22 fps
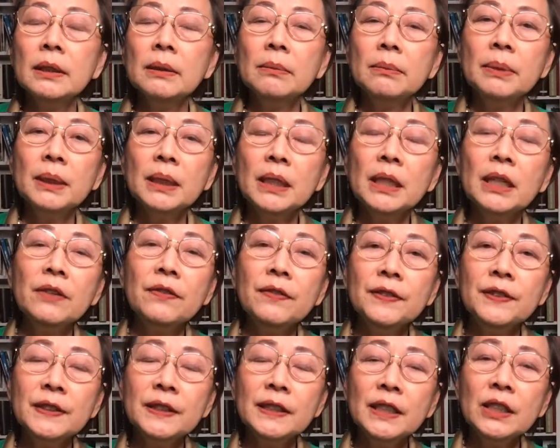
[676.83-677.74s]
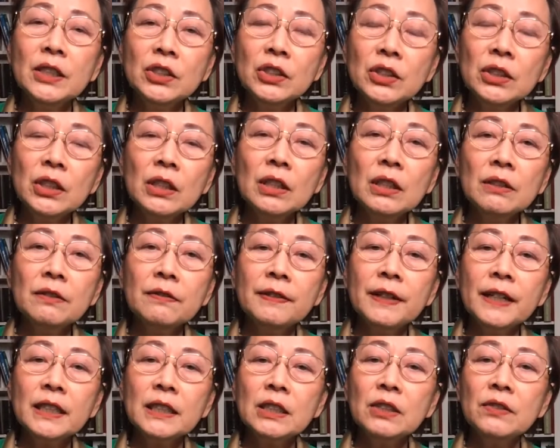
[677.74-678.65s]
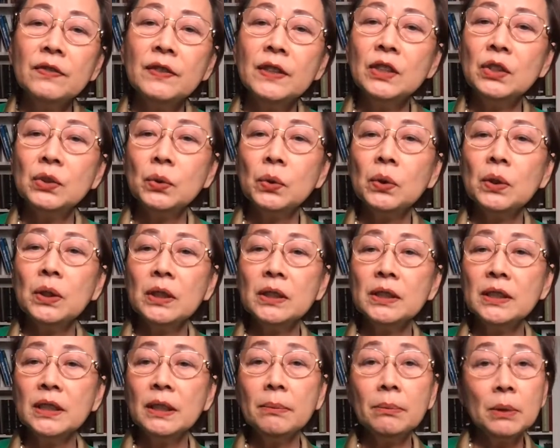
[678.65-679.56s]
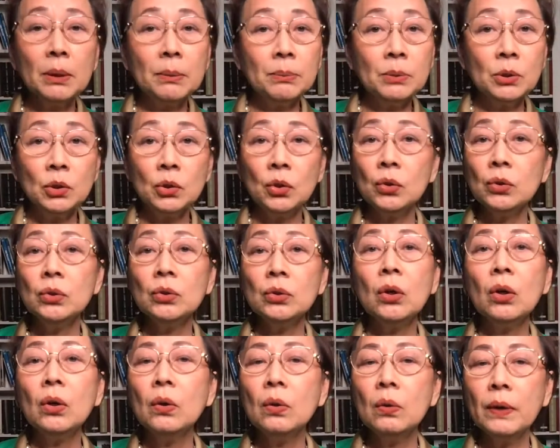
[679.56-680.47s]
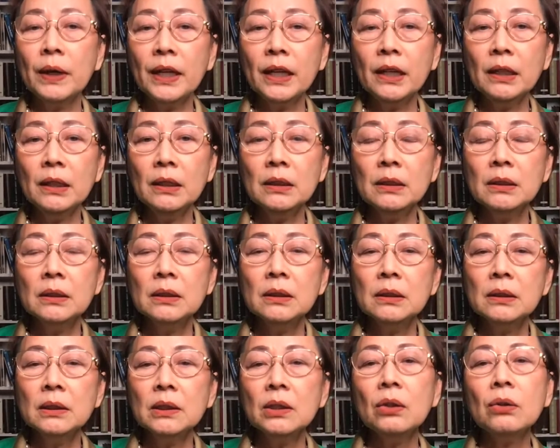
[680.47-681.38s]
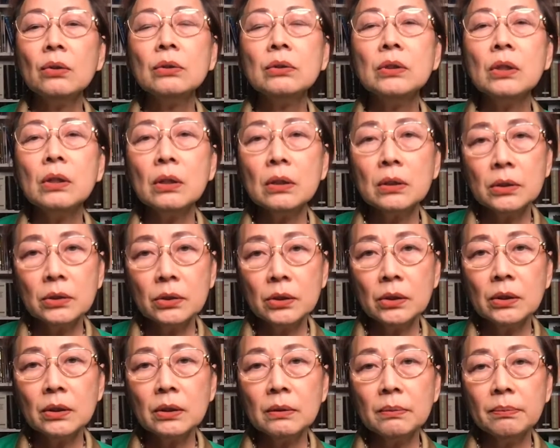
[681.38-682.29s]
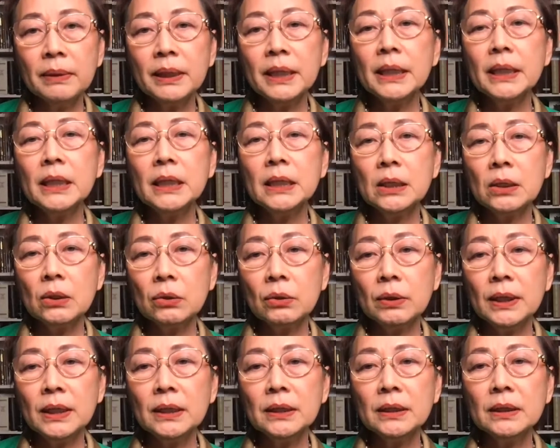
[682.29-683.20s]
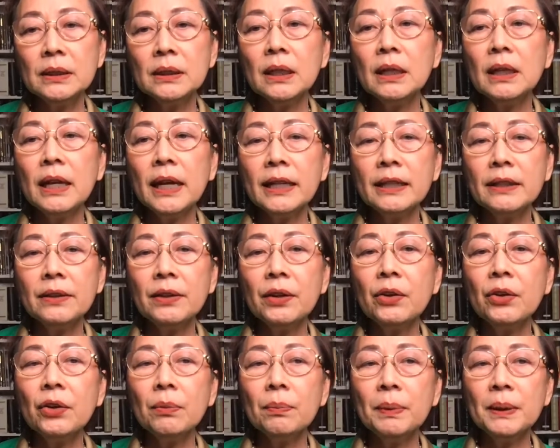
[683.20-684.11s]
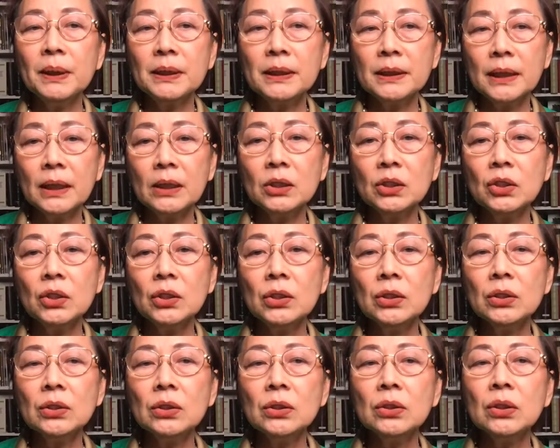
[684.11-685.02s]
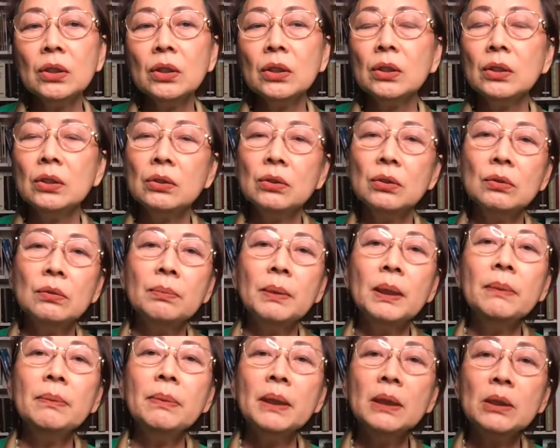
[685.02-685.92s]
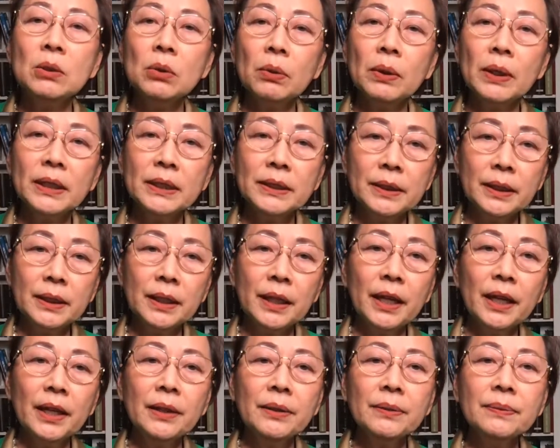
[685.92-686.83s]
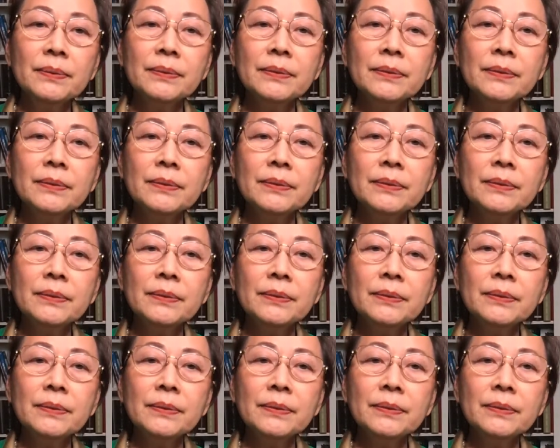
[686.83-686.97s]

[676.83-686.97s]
But if seasonal affective disorder symptoms don't go away, your doctor may increase the light therapy sessions to maybe twice a day.